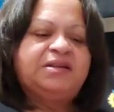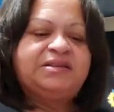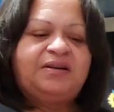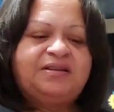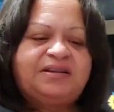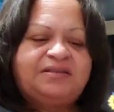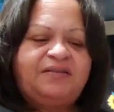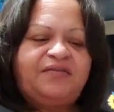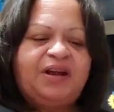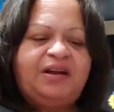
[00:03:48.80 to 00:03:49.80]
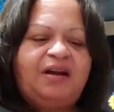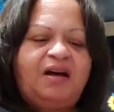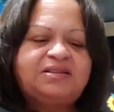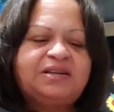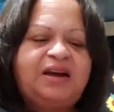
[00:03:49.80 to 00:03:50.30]
So it says, I'm feeling
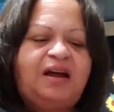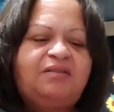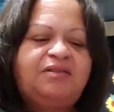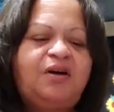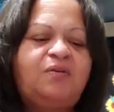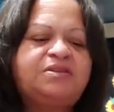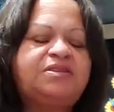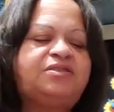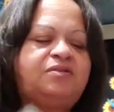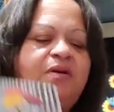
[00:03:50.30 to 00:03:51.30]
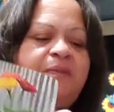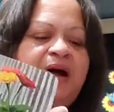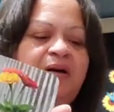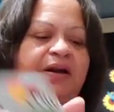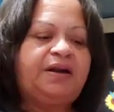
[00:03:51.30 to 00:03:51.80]
lost and I don't know what to do
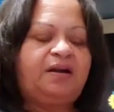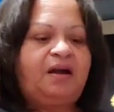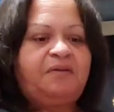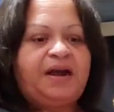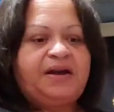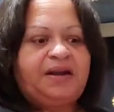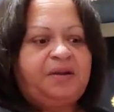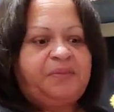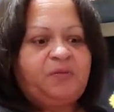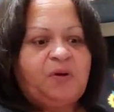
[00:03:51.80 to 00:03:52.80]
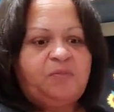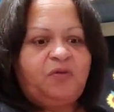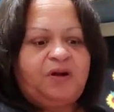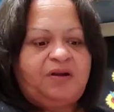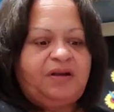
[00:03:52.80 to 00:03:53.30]
about it. All right, and give me one
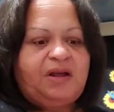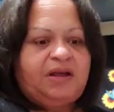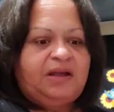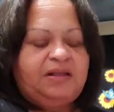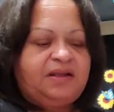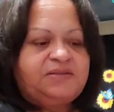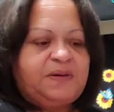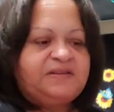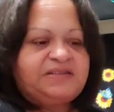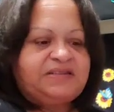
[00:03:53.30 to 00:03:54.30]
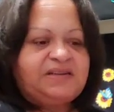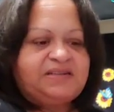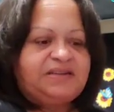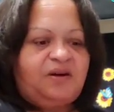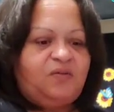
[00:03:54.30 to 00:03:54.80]
more. This person
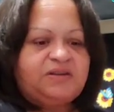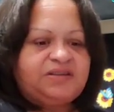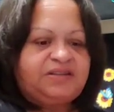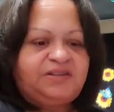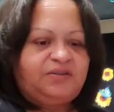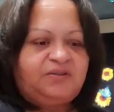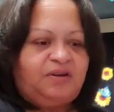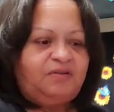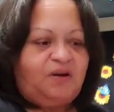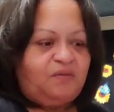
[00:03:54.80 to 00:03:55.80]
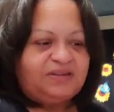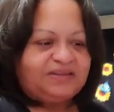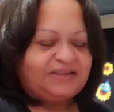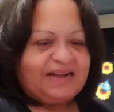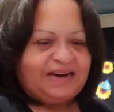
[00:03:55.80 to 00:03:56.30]
doesn't know what to do, don't know what
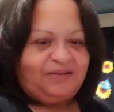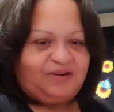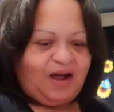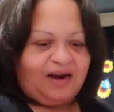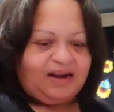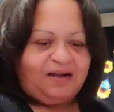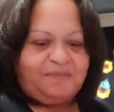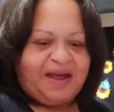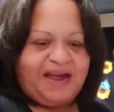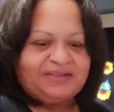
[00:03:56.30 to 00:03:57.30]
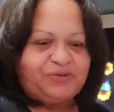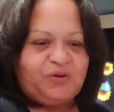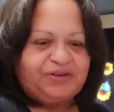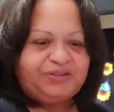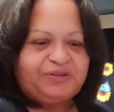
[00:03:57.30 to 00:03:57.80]
to say, don't know how to come back
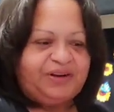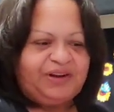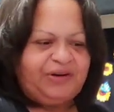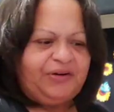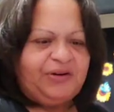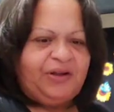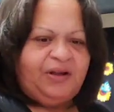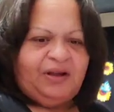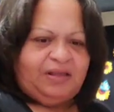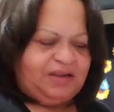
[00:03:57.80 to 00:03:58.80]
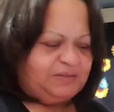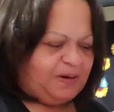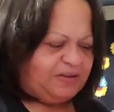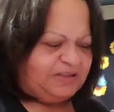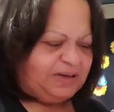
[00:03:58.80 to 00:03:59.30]
towards you here. This
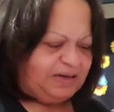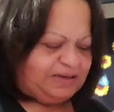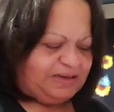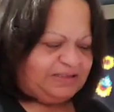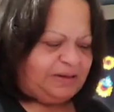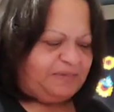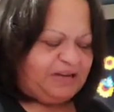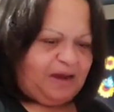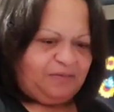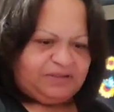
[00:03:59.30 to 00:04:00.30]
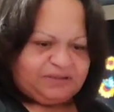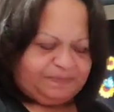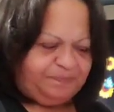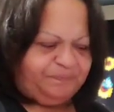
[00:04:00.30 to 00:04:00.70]
person could have did something that was